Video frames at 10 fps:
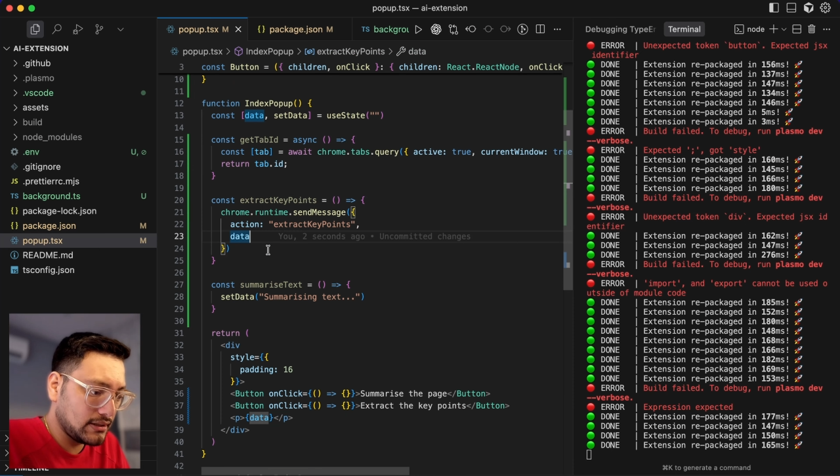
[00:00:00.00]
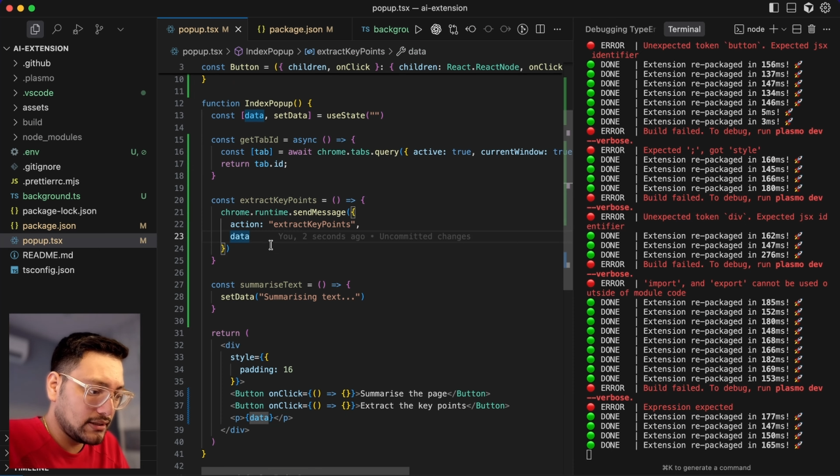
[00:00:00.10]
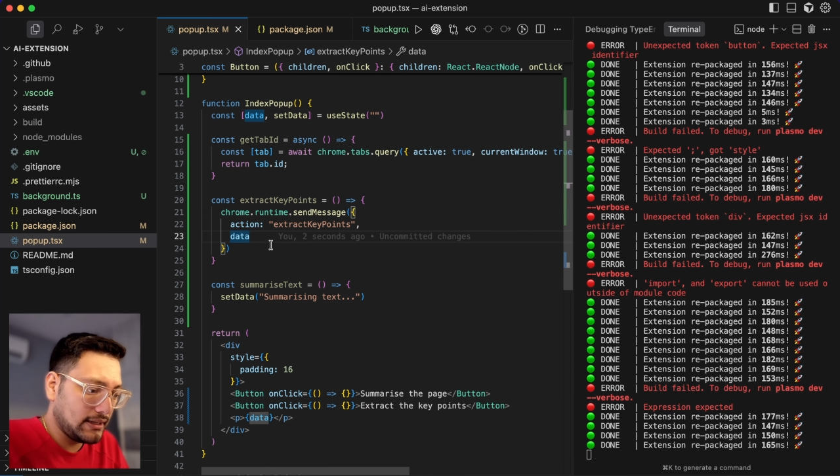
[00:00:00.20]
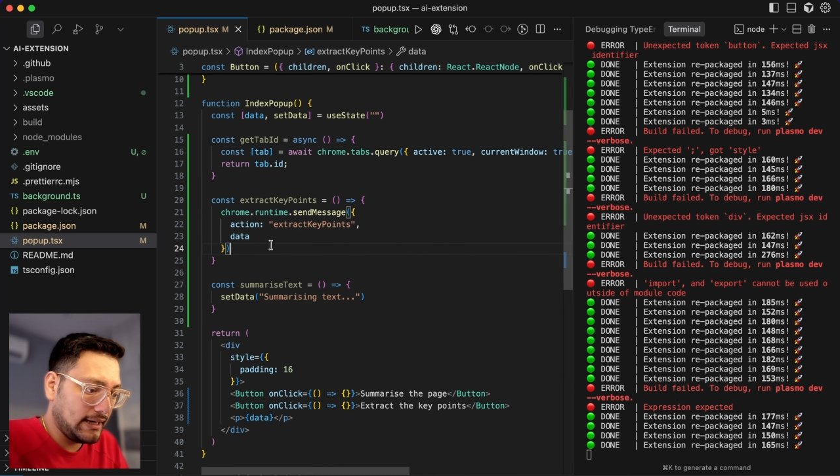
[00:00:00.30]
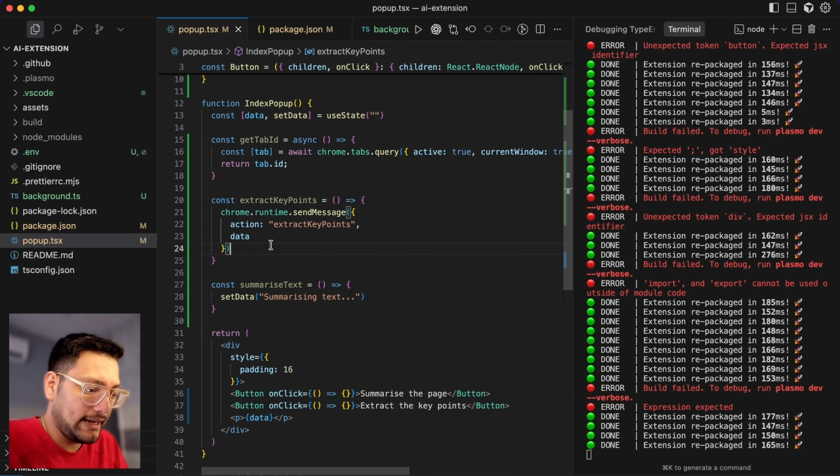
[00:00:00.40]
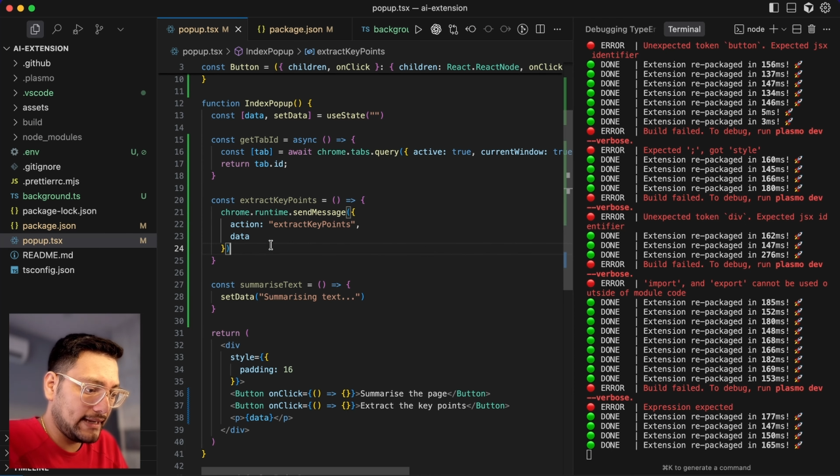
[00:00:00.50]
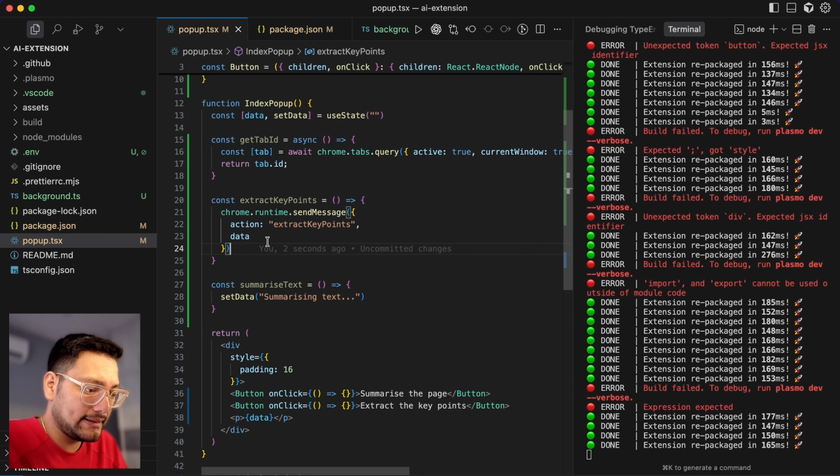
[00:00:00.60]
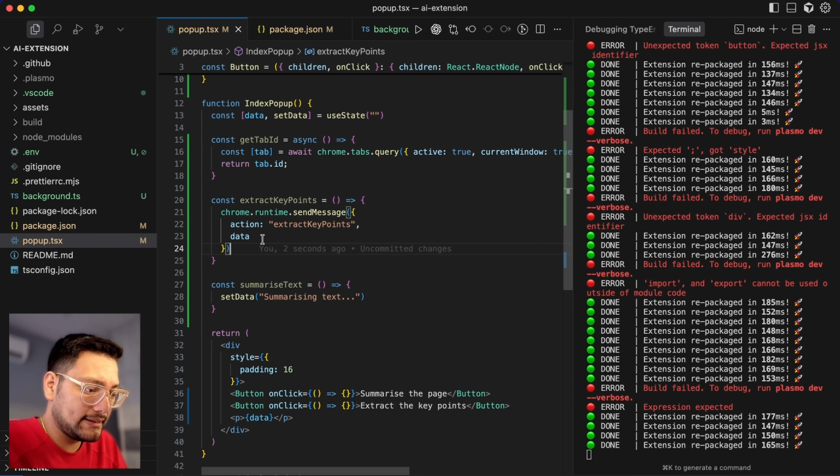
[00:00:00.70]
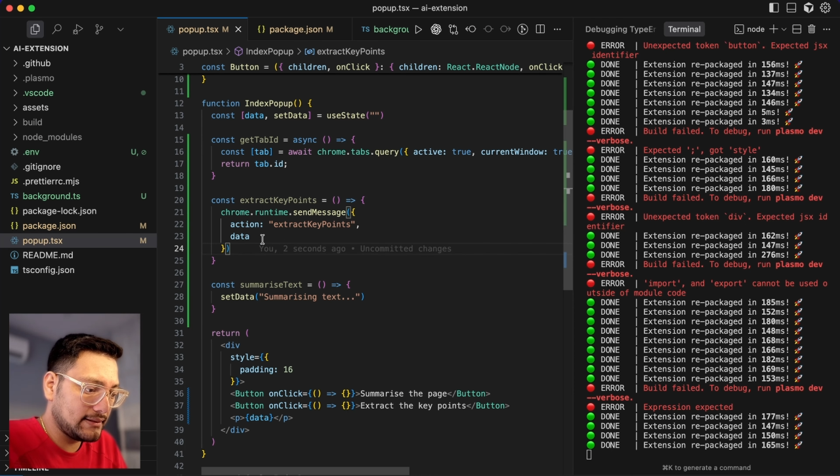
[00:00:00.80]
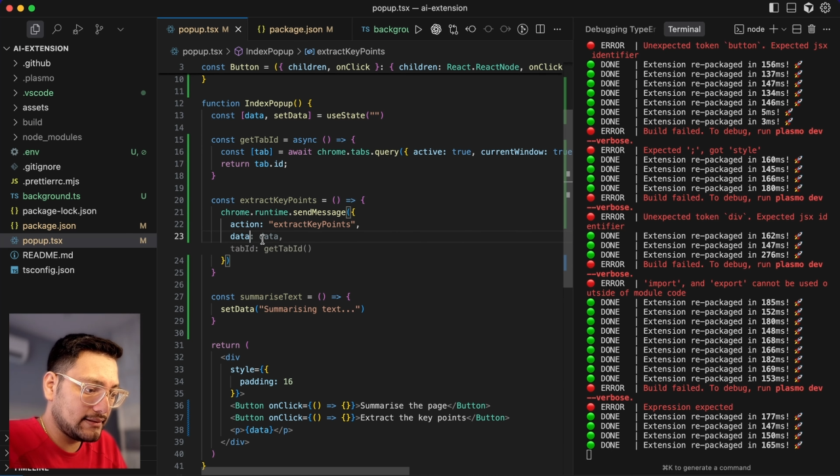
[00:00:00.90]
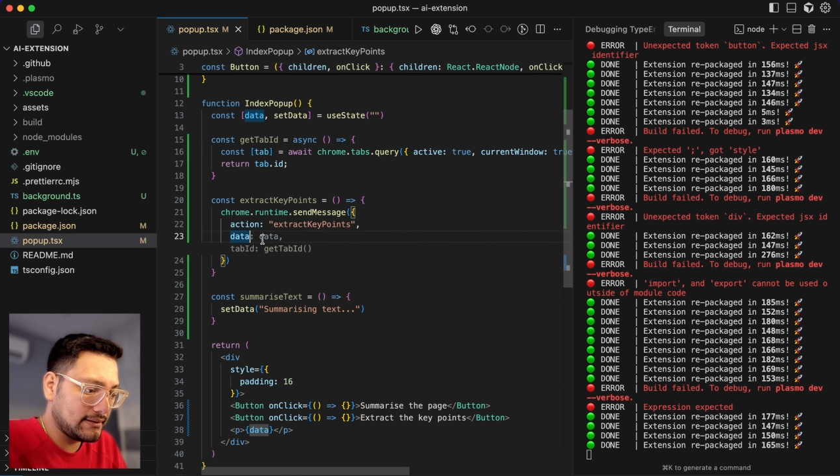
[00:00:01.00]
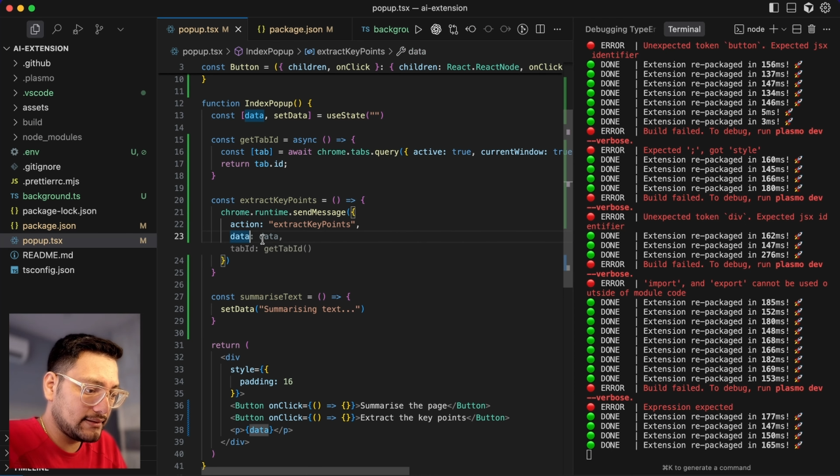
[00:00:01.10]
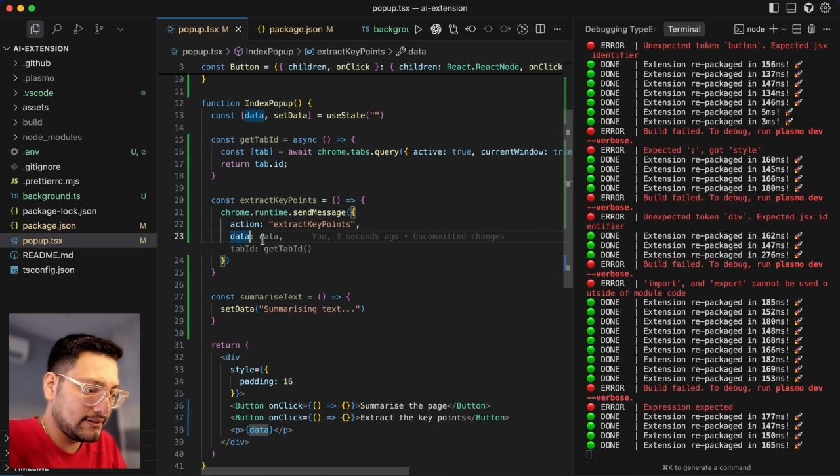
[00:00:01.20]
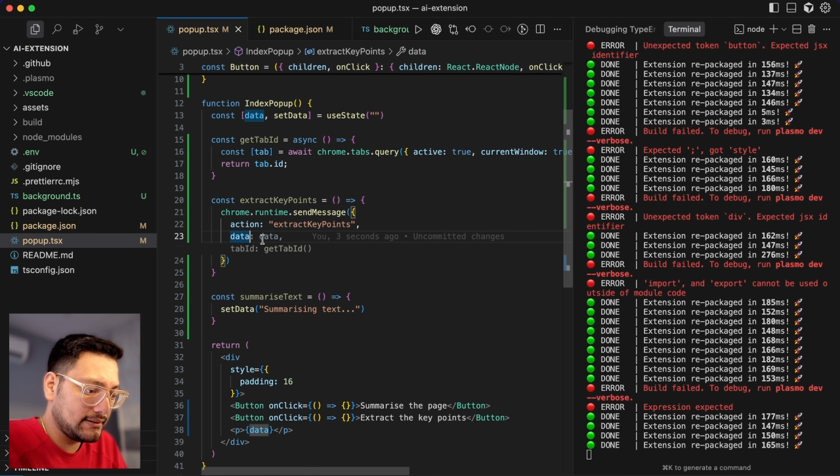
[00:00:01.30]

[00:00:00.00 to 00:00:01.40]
And the